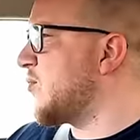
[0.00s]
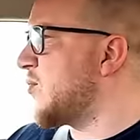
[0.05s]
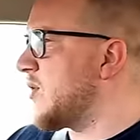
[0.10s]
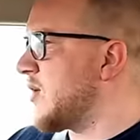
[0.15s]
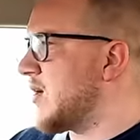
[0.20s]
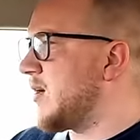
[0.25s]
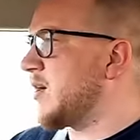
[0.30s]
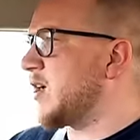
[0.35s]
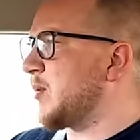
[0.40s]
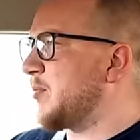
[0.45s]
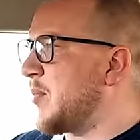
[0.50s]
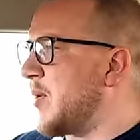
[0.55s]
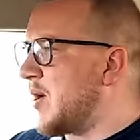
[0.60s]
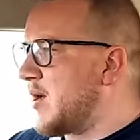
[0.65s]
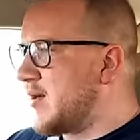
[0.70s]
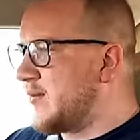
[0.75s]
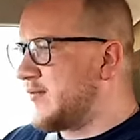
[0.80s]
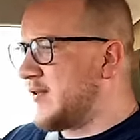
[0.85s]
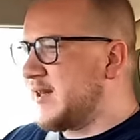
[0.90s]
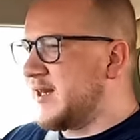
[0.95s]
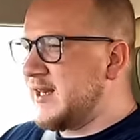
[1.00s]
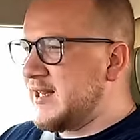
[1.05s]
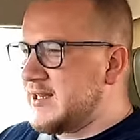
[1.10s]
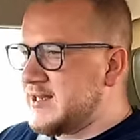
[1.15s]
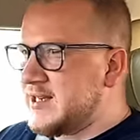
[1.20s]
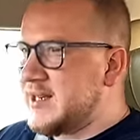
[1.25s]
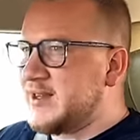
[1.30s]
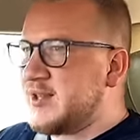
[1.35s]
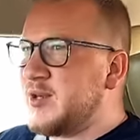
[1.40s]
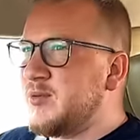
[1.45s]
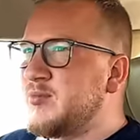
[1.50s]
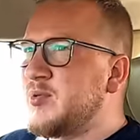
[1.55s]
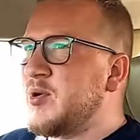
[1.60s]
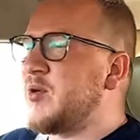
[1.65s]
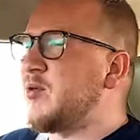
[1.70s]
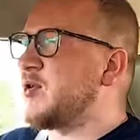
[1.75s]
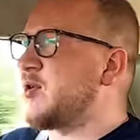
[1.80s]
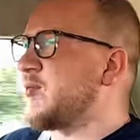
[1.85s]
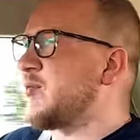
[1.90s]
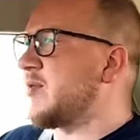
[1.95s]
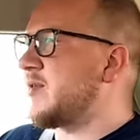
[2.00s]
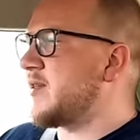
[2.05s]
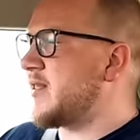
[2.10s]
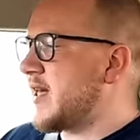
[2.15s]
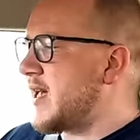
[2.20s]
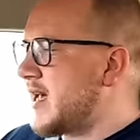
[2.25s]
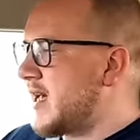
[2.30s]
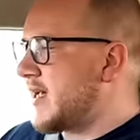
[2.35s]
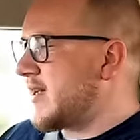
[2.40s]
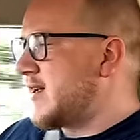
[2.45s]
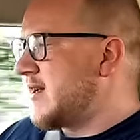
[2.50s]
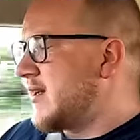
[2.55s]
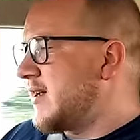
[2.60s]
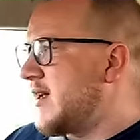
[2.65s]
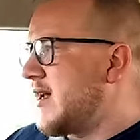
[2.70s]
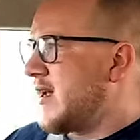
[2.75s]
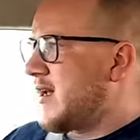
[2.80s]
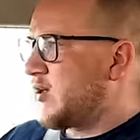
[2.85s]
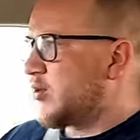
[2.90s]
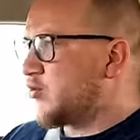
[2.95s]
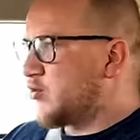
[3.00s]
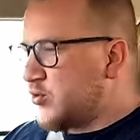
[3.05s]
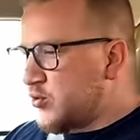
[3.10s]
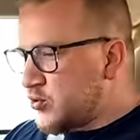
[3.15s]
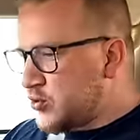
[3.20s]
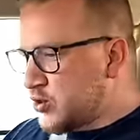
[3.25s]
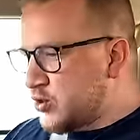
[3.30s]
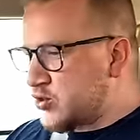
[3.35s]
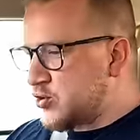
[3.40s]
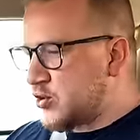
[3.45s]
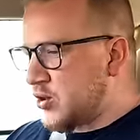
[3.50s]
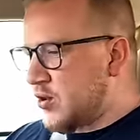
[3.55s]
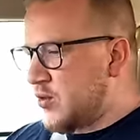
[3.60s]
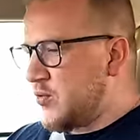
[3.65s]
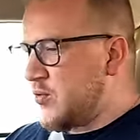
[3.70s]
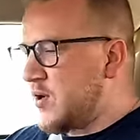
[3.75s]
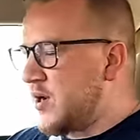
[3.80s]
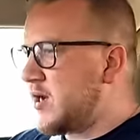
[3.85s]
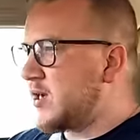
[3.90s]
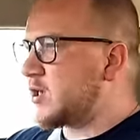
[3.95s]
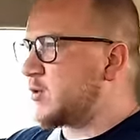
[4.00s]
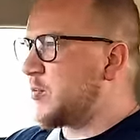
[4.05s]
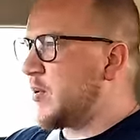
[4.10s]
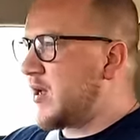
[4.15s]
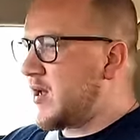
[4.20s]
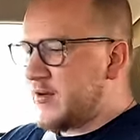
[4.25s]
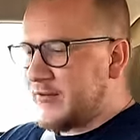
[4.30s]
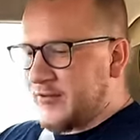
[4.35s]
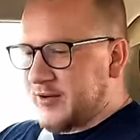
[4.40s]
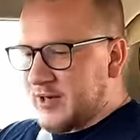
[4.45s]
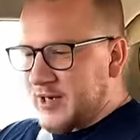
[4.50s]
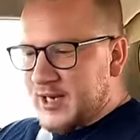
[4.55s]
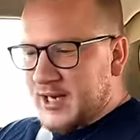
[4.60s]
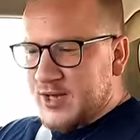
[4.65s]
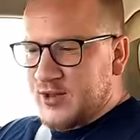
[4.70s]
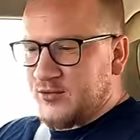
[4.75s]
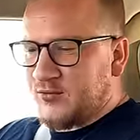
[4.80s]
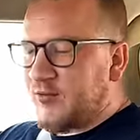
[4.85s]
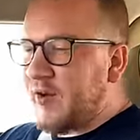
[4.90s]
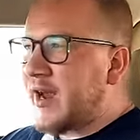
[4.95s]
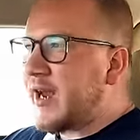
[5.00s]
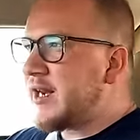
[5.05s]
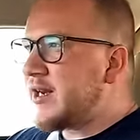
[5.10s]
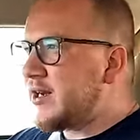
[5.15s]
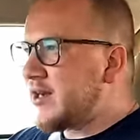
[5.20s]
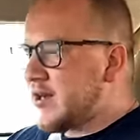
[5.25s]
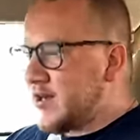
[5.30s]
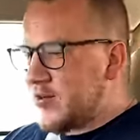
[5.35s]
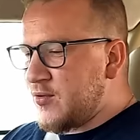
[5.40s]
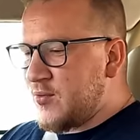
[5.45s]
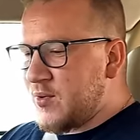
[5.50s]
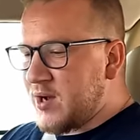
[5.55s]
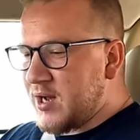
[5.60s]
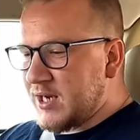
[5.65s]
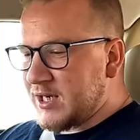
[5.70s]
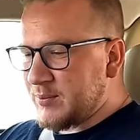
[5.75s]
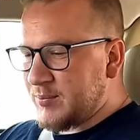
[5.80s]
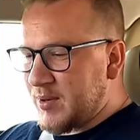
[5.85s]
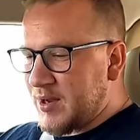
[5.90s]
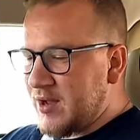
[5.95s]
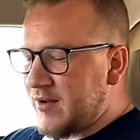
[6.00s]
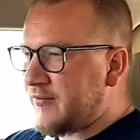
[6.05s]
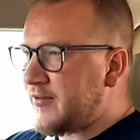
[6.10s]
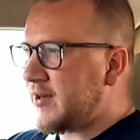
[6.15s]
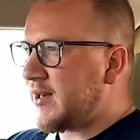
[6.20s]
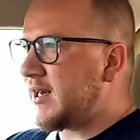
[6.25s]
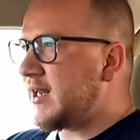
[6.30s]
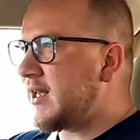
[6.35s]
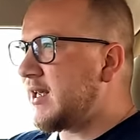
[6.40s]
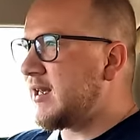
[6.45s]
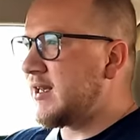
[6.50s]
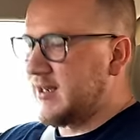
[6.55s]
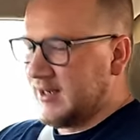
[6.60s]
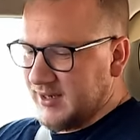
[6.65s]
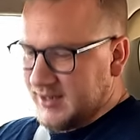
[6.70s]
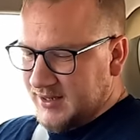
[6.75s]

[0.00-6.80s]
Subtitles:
work perfectly. There's nothing broken with that. Cruise control works perfectly. The radio works perfectly.